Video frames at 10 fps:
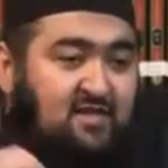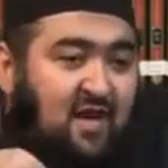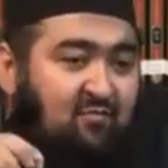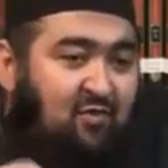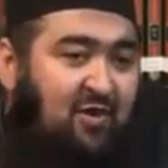
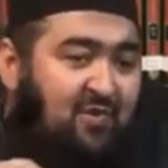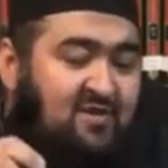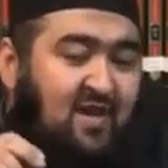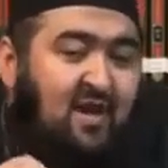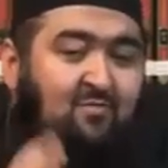Islam
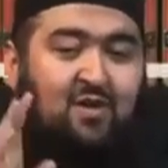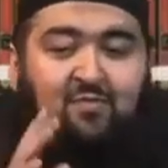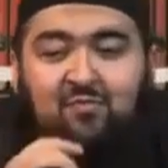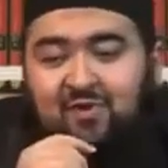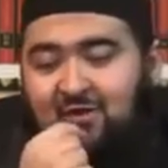prohibits
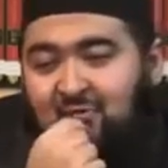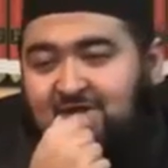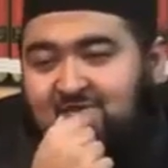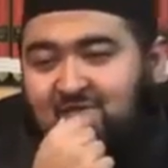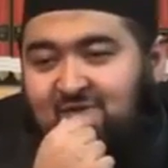people being
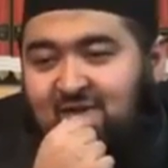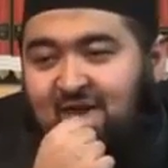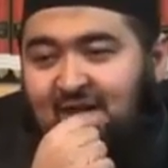wasteful.